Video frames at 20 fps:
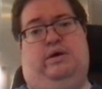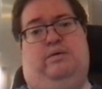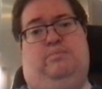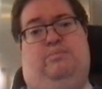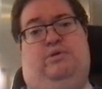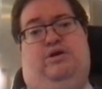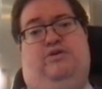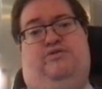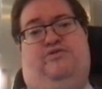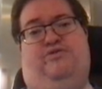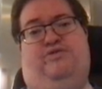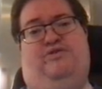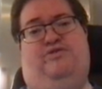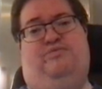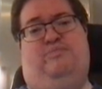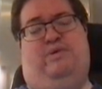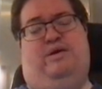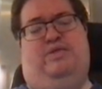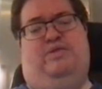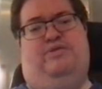Because these
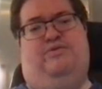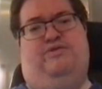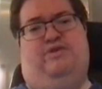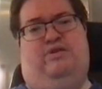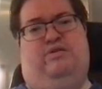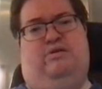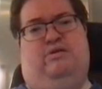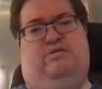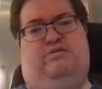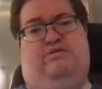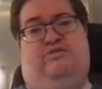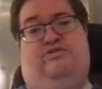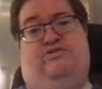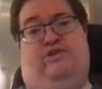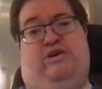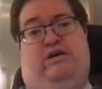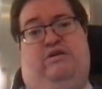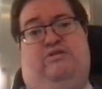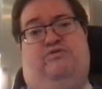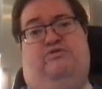methods are not
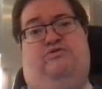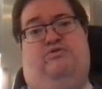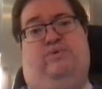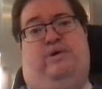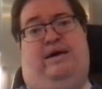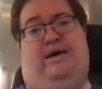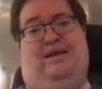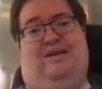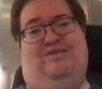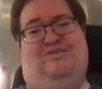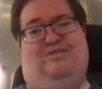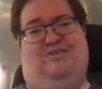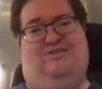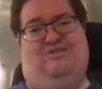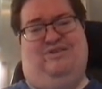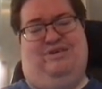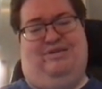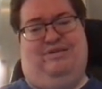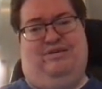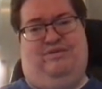designed to handle such
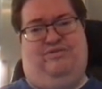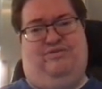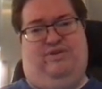settings,